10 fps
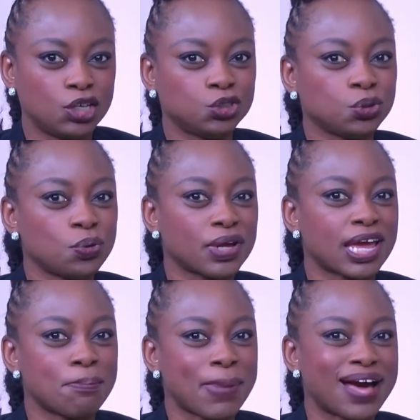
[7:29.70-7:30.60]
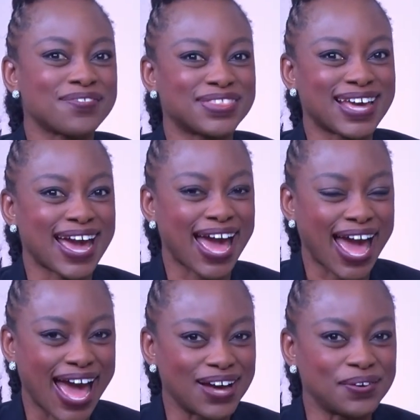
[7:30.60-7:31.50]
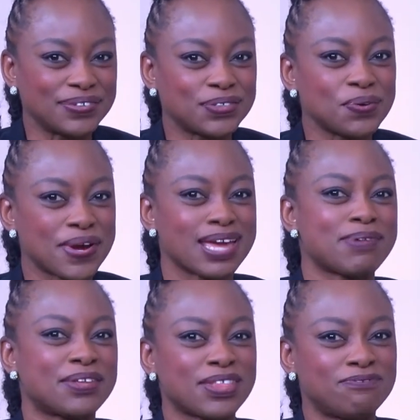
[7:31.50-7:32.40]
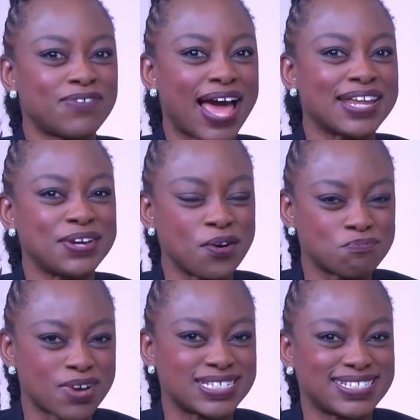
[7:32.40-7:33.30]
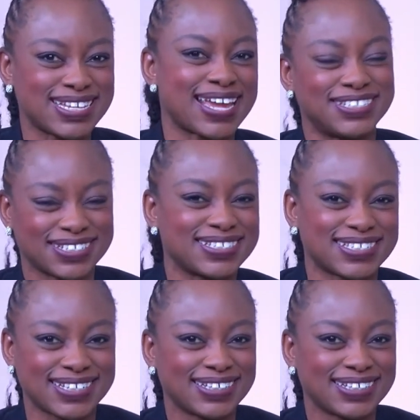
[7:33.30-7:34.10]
talking about the how, talking about the value of presentations.